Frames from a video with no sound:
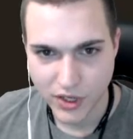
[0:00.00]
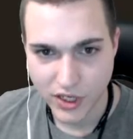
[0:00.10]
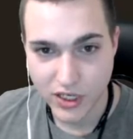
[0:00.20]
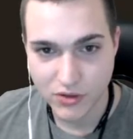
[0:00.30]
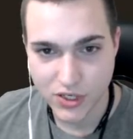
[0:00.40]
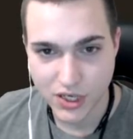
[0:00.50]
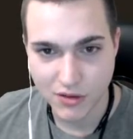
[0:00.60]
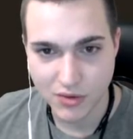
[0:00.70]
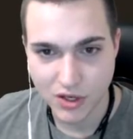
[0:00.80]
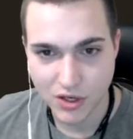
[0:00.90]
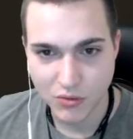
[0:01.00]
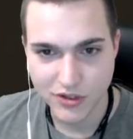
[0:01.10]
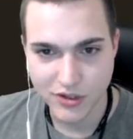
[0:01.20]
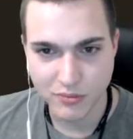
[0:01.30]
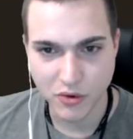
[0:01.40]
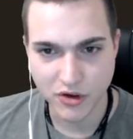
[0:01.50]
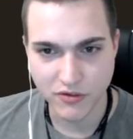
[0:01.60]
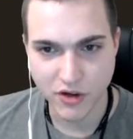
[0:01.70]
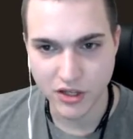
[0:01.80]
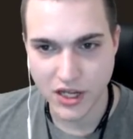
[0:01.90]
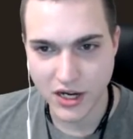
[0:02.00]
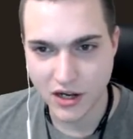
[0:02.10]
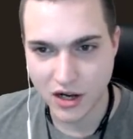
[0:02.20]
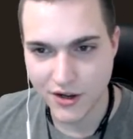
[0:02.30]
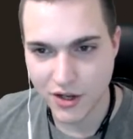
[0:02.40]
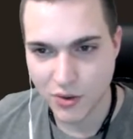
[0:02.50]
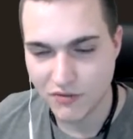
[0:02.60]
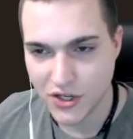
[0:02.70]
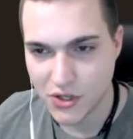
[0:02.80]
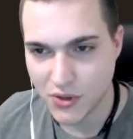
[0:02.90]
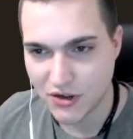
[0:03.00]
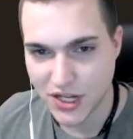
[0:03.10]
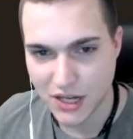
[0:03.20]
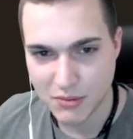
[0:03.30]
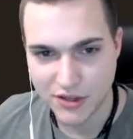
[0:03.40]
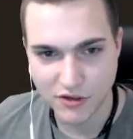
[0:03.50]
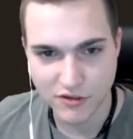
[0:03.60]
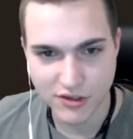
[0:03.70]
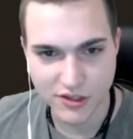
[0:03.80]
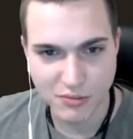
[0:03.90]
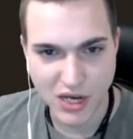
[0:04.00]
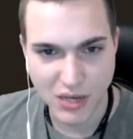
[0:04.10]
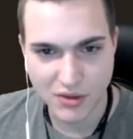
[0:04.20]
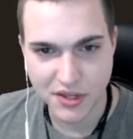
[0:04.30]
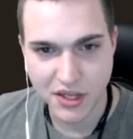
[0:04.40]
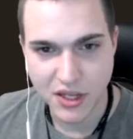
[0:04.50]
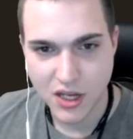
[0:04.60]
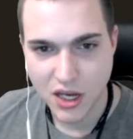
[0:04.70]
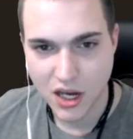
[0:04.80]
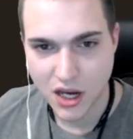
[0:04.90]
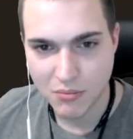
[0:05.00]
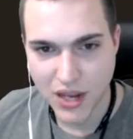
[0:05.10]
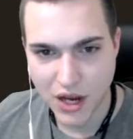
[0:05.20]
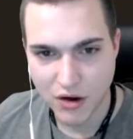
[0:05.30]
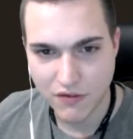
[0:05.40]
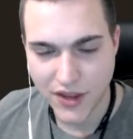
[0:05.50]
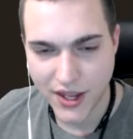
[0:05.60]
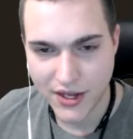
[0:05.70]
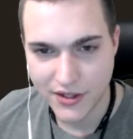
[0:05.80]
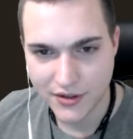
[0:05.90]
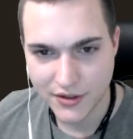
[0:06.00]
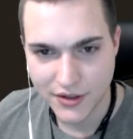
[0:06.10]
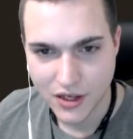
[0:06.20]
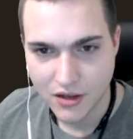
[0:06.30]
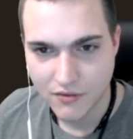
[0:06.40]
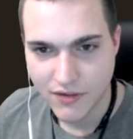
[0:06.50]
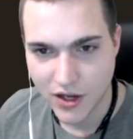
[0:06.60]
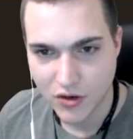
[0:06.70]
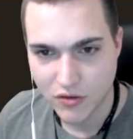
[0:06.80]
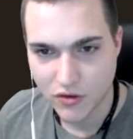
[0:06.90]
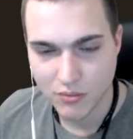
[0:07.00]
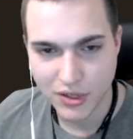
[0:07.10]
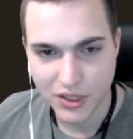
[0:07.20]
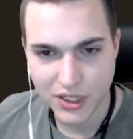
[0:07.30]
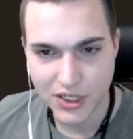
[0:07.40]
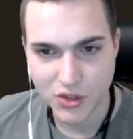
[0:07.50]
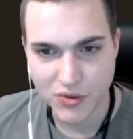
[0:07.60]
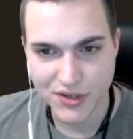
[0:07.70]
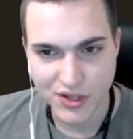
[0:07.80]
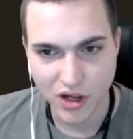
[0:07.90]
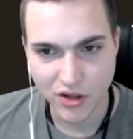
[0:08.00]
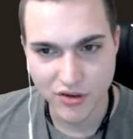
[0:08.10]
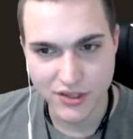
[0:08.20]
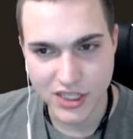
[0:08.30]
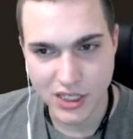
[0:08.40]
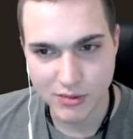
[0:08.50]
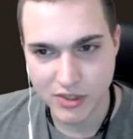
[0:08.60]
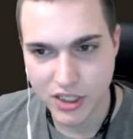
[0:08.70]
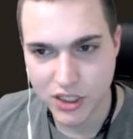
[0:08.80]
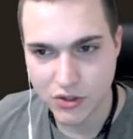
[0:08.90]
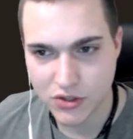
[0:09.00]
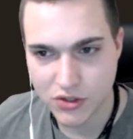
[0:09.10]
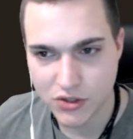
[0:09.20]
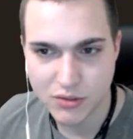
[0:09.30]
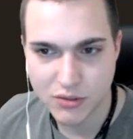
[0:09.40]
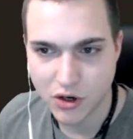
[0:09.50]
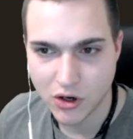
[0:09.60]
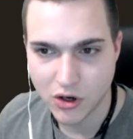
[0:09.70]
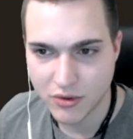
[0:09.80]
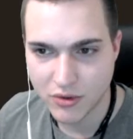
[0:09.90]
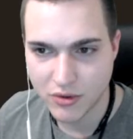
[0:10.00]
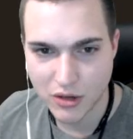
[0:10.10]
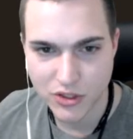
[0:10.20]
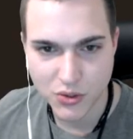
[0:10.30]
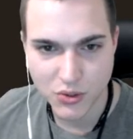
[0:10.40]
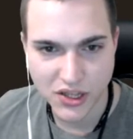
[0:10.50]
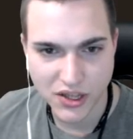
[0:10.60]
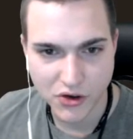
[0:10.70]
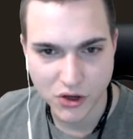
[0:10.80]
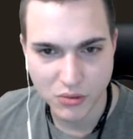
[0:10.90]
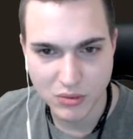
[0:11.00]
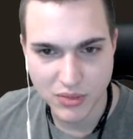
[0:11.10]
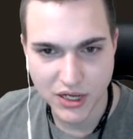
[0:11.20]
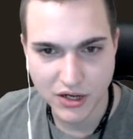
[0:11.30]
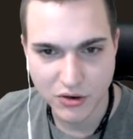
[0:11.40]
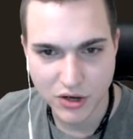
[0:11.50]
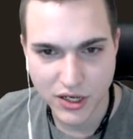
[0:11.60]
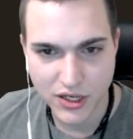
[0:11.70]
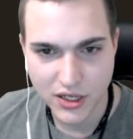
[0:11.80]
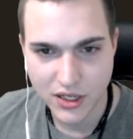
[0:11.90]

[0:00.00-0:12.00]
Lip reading: Qtum, with support of online audio and video entertainment services mammoth Baofen, valued over $1 billion US, the team at Qtum hopes to outdo Ethereum and Bitcoin